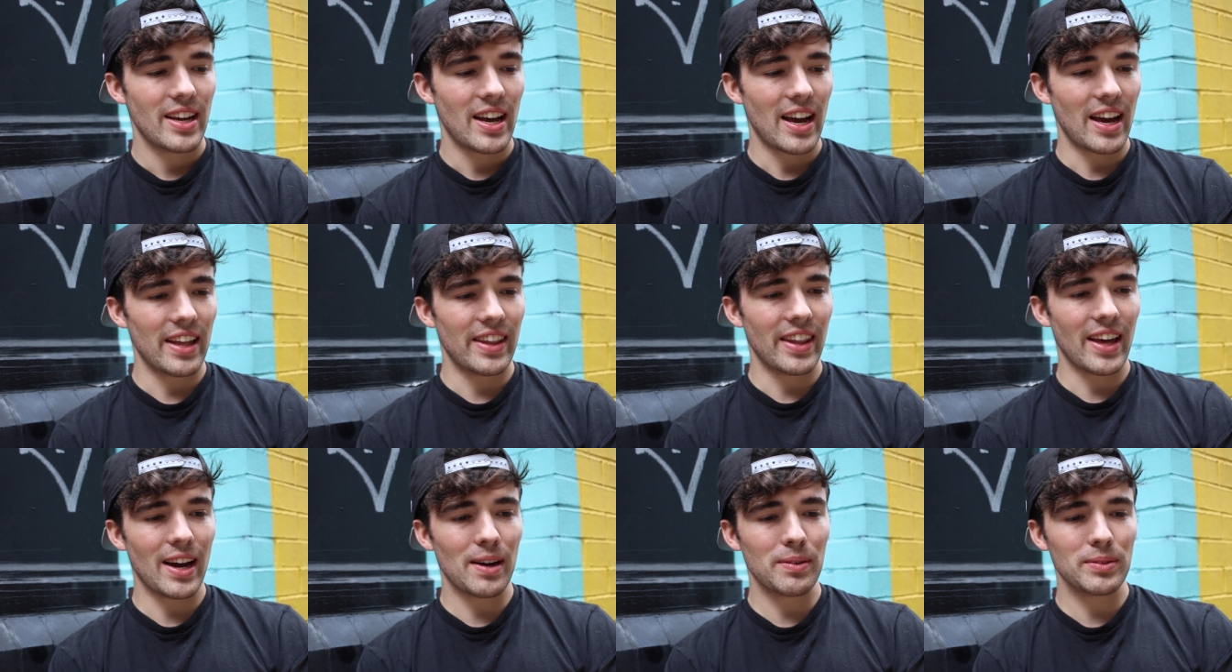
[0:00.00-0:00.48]

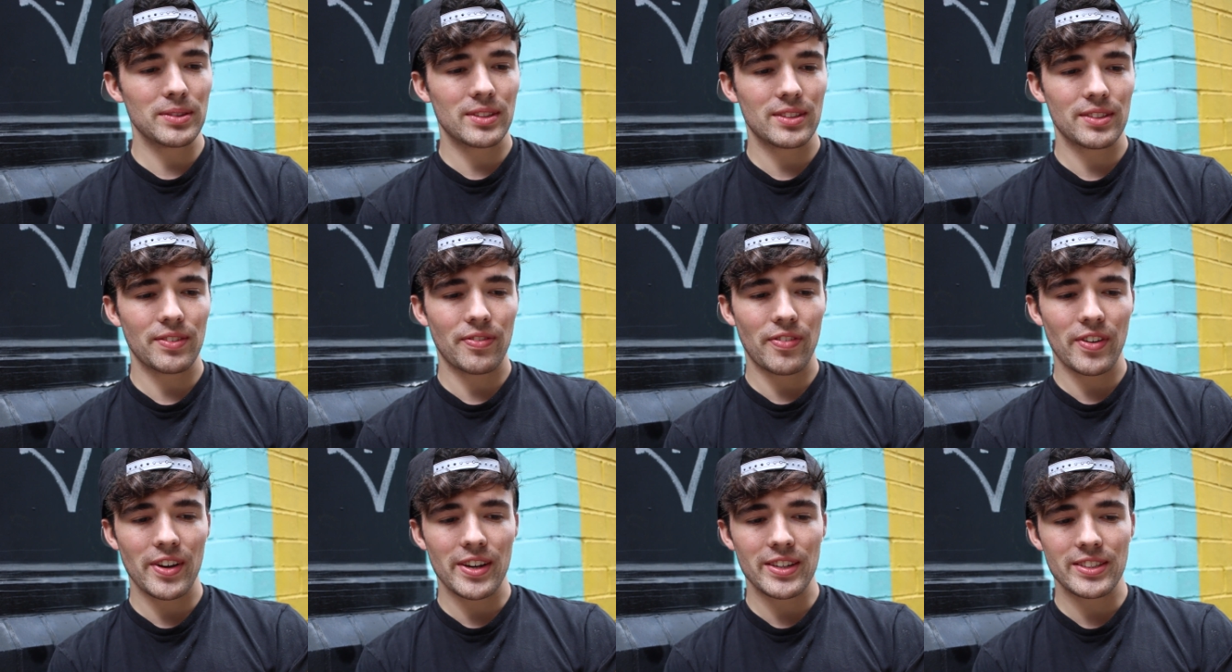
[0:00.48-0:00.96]
and that was
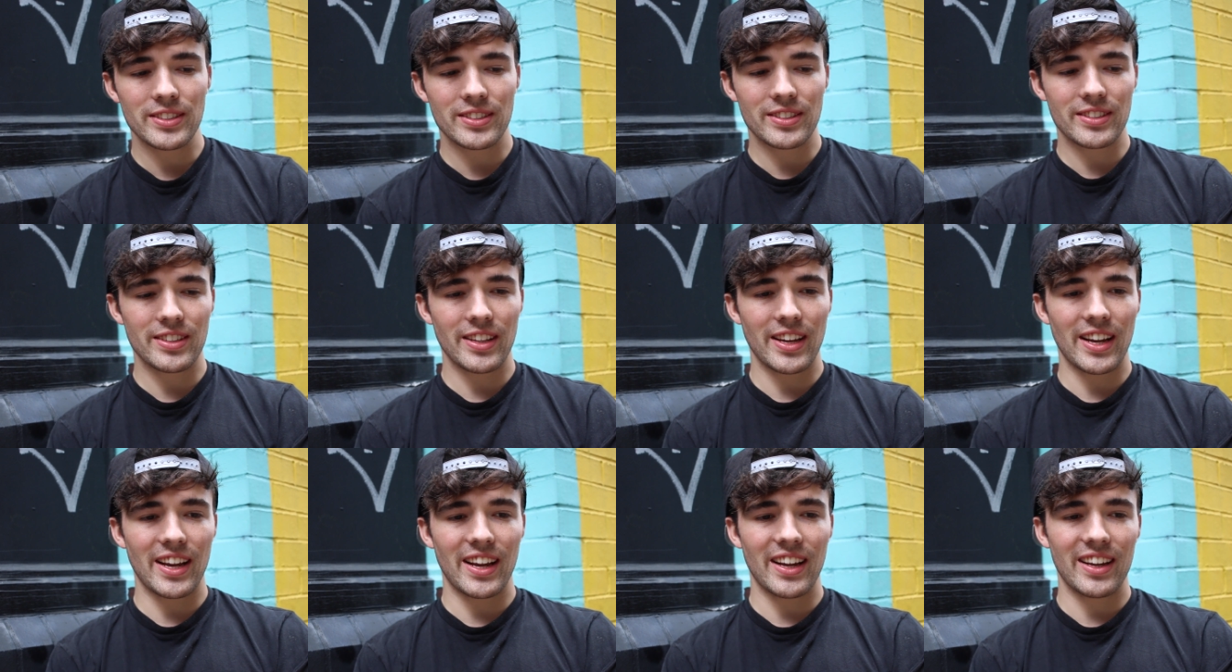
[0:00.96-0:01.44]
the first
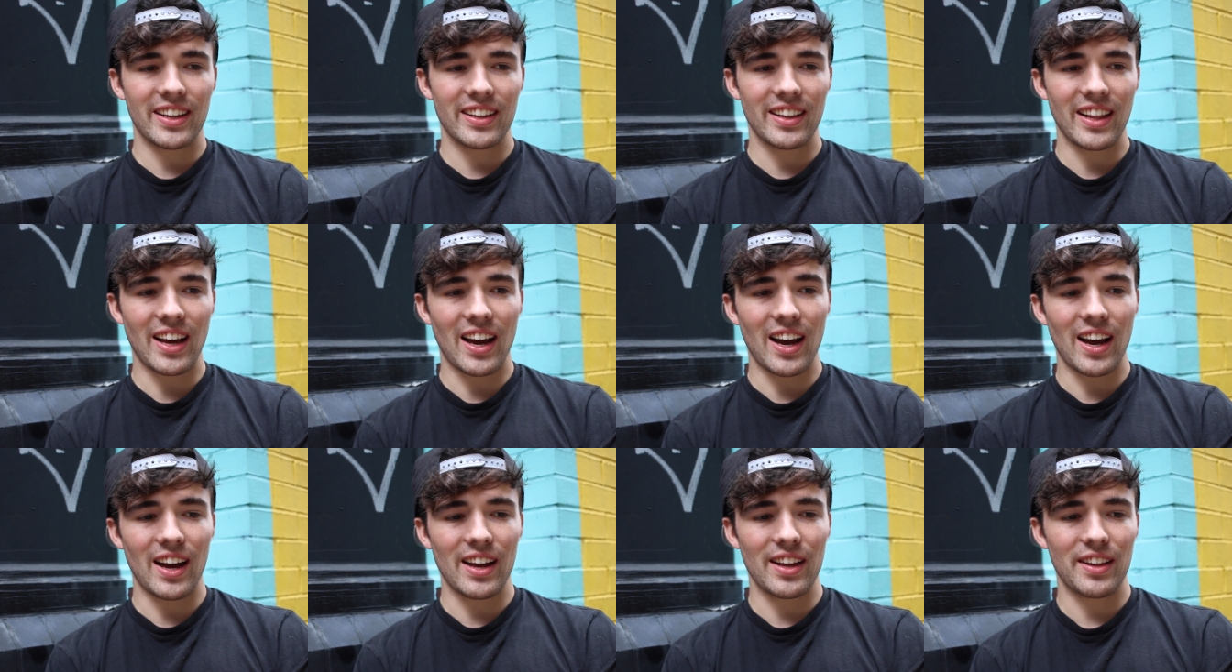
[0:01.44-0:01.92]
thing
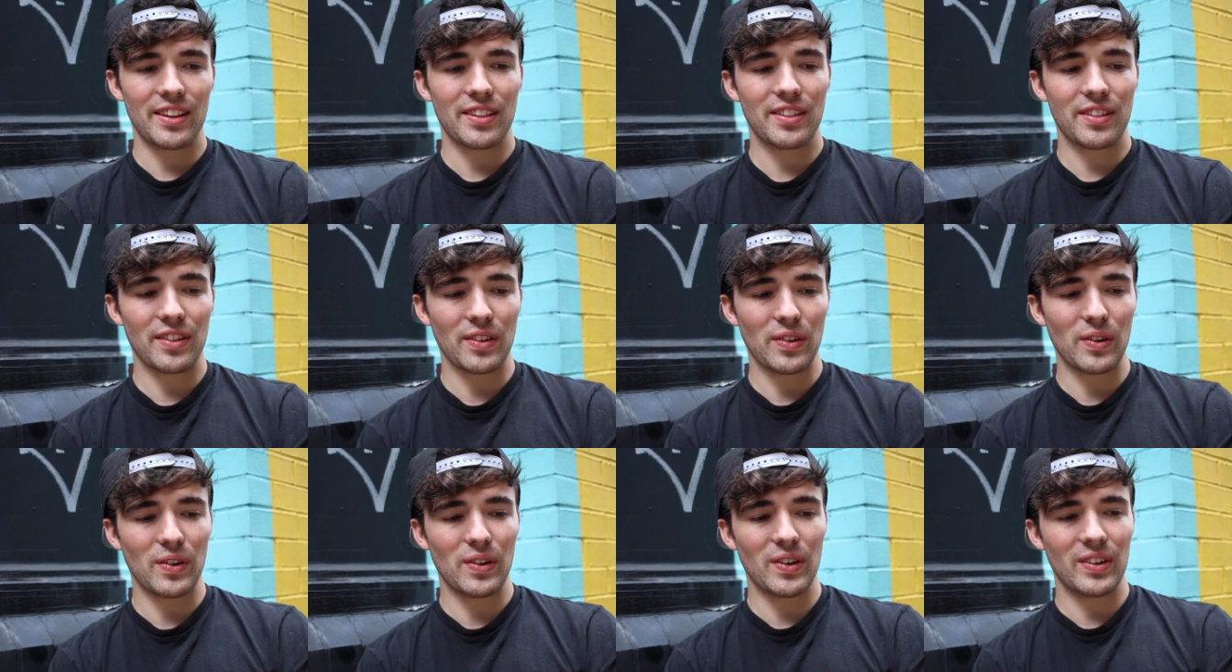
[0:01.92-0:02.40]
that I
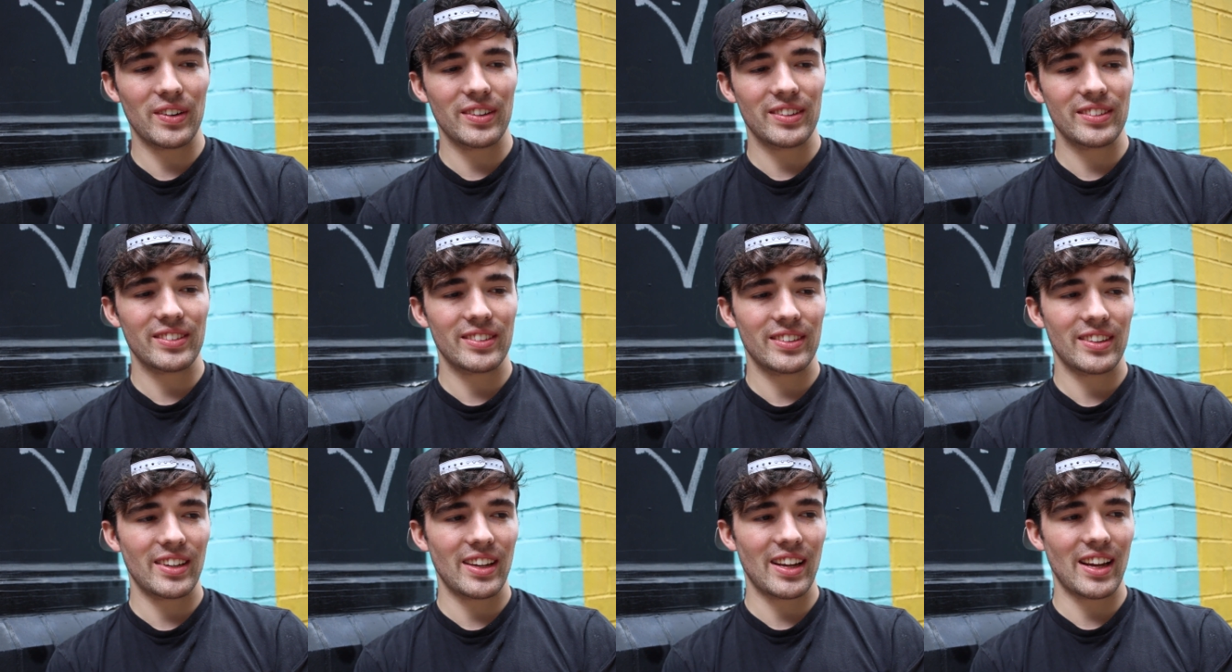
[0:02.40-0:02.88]
thought
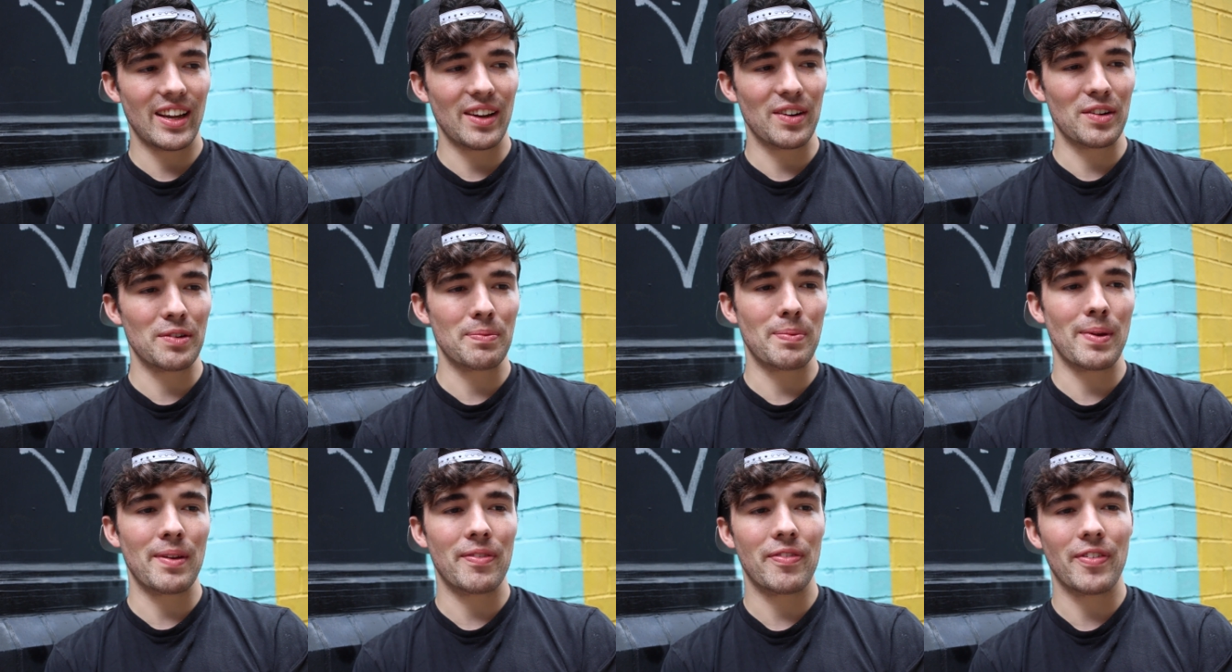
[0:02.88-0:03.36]
it
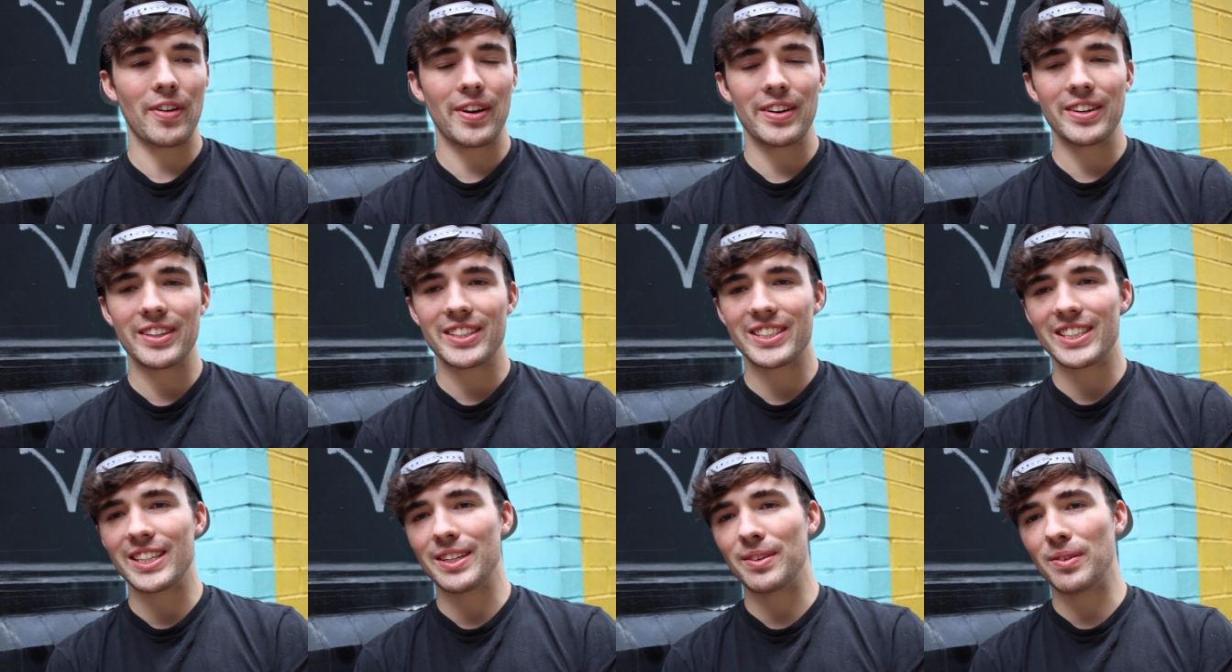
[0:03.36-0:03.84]
would be
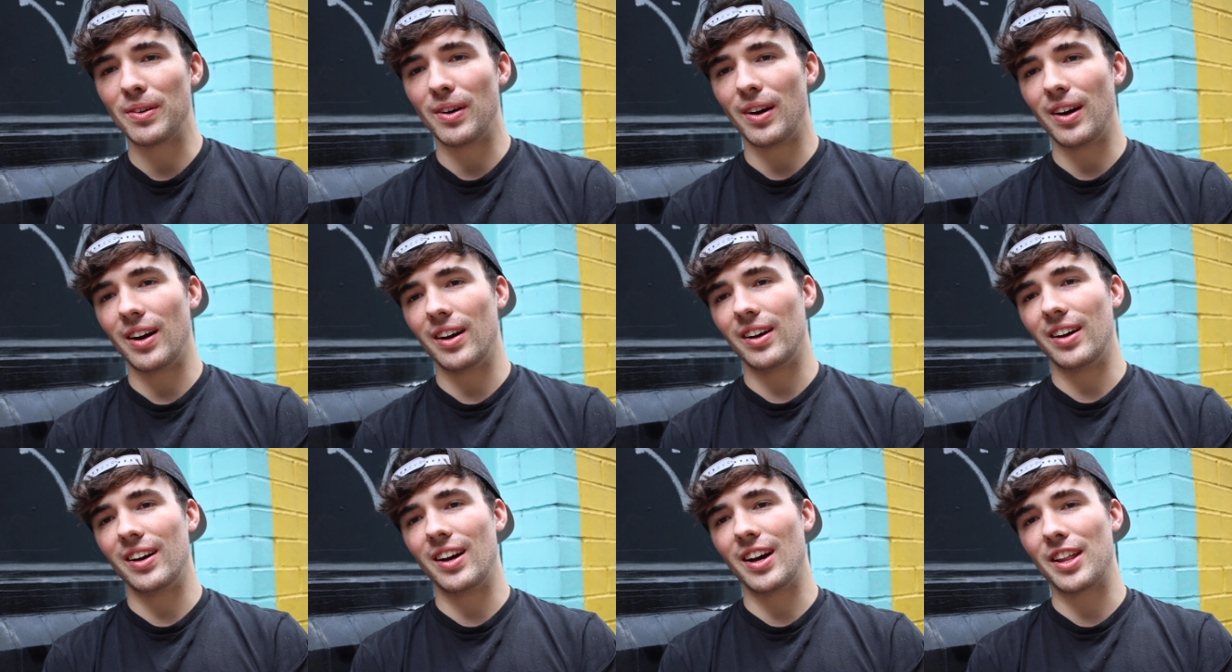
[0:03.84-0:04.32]
fun to see
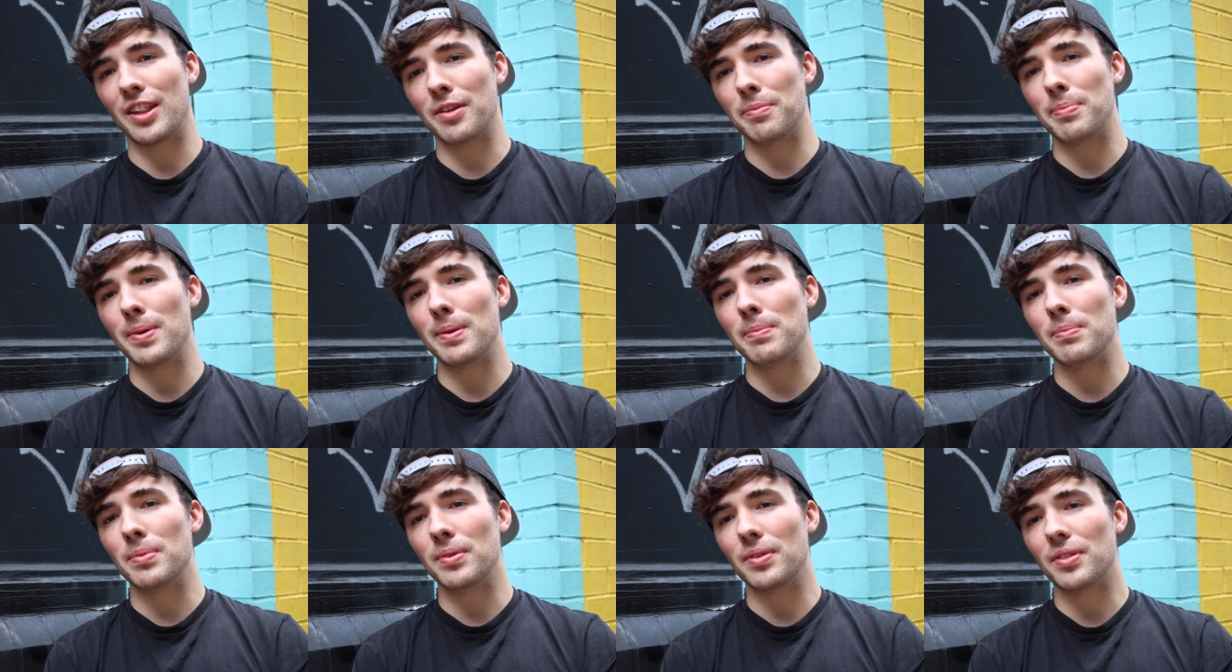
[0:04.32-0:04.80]
what other
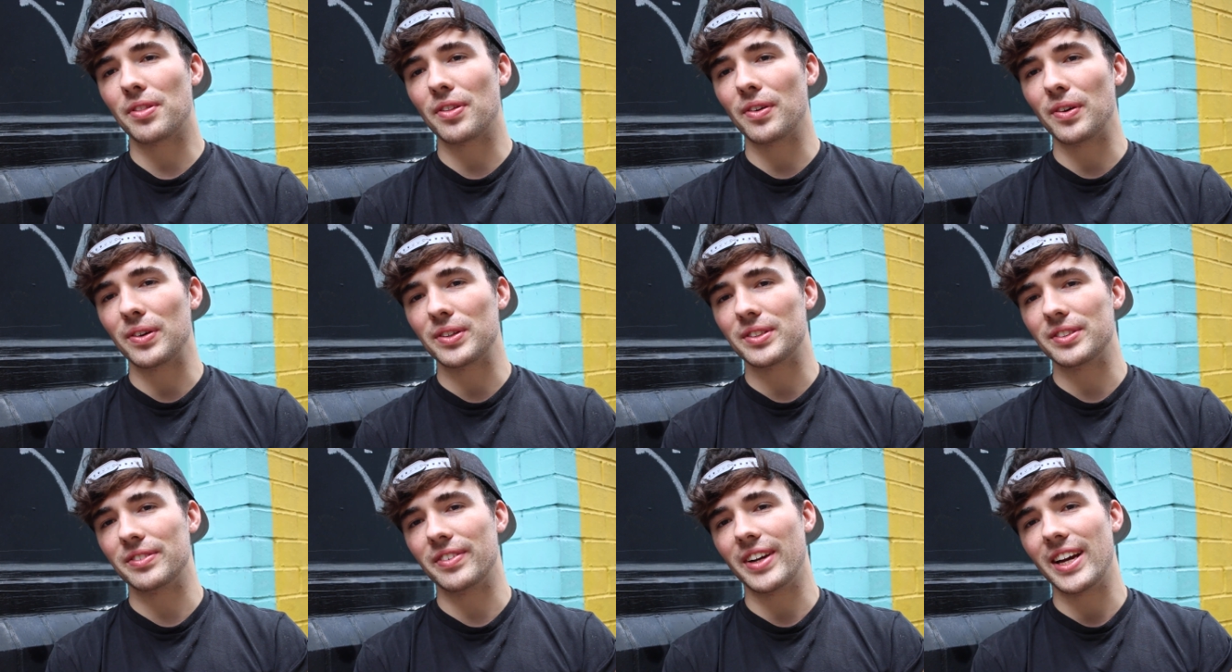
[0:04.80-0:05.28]
people
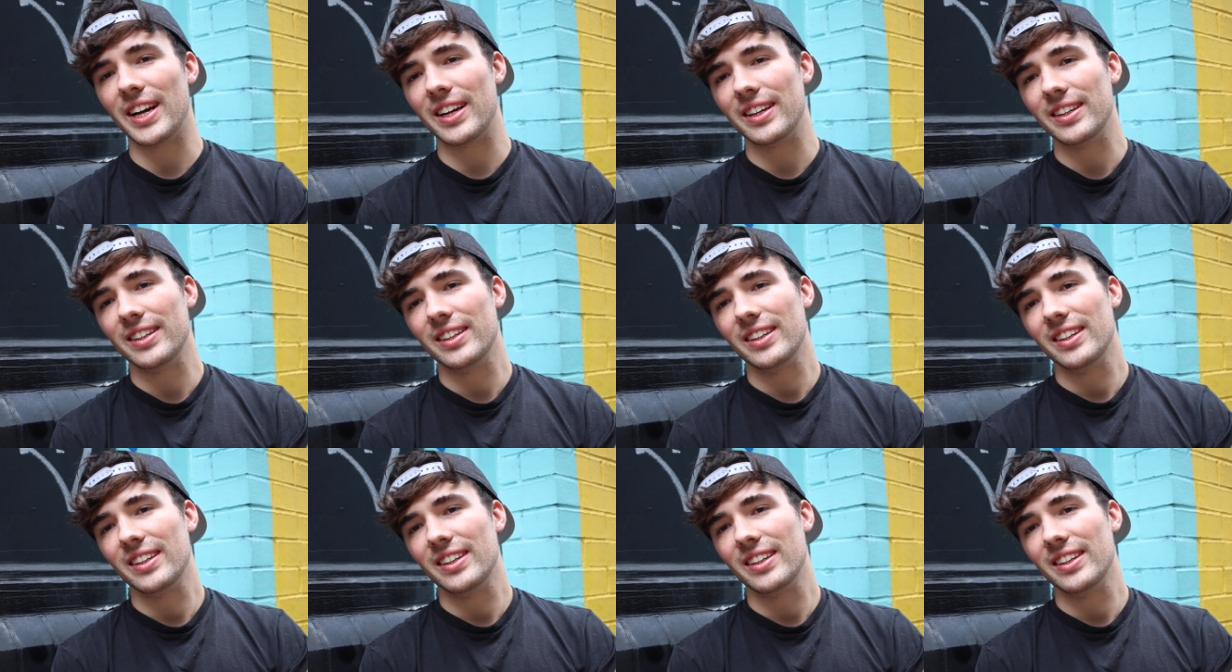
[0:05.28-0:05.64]
thought of it.